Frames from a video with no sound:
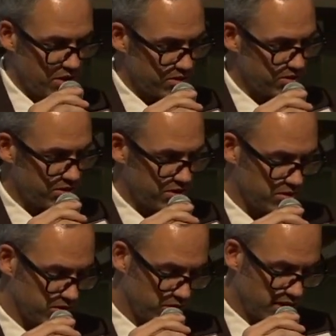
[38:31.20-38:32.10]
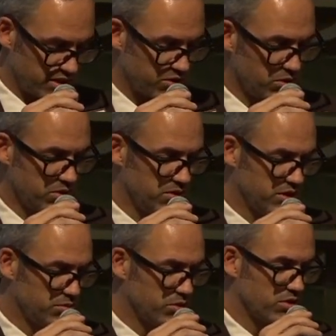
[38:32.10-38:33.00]
postdocs. And so as I
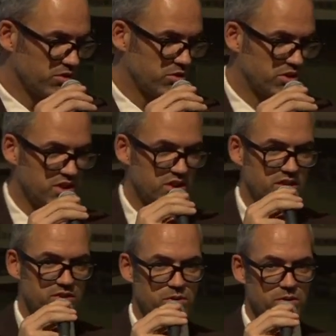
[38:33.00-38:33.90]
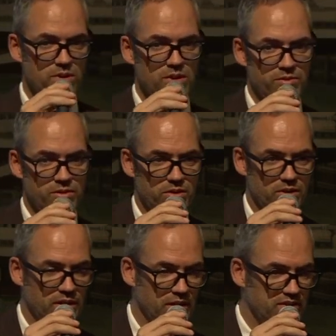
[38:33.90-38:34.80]
told you, it's more a strategic tool
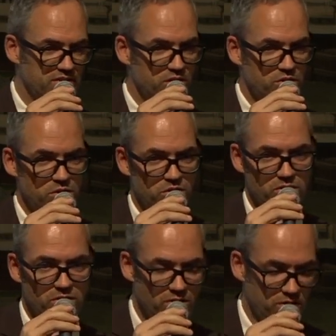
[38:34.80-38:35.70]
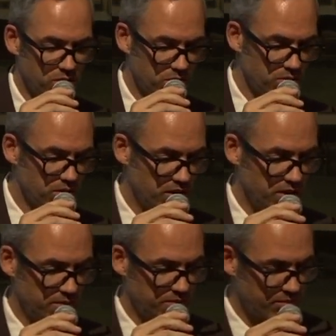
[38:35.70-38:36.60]
for institutions who
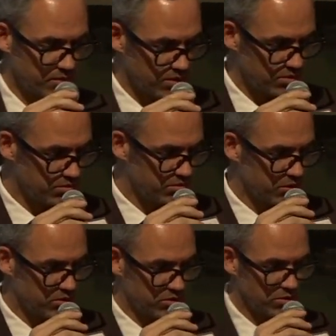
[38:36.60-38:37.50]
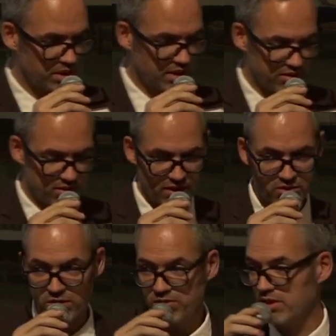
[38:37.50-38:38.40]
want to
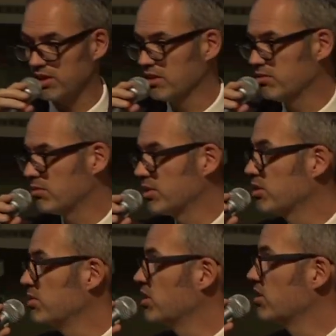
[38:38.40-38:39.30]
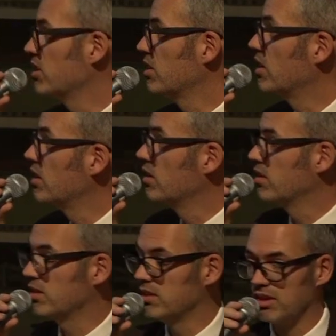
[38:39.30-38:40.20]
get extra funding from the Commission
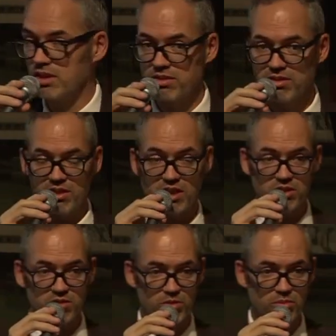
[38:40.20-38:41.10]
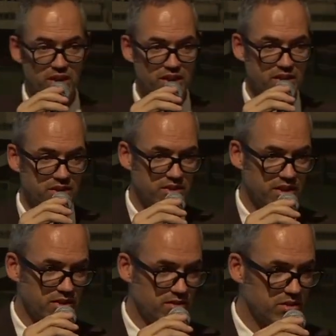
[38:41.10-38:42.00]
in exchange of
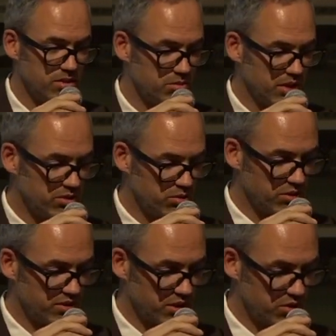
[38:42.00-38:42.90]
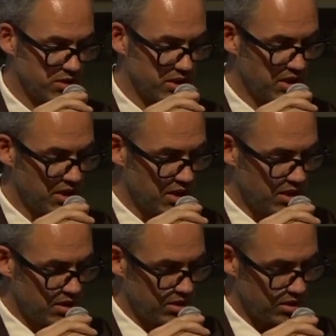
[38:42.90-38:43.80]
applying the Marie Skłodowska-Curie
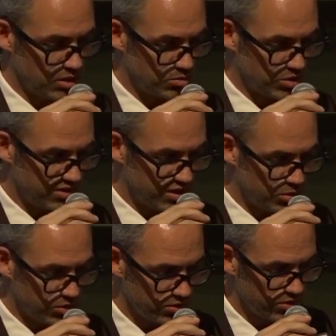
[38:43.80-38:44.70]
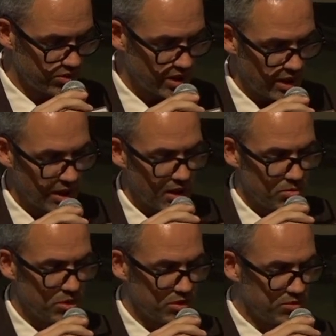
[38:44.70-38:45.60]
principles.
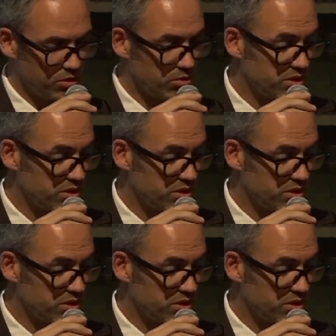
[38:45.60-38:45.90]
But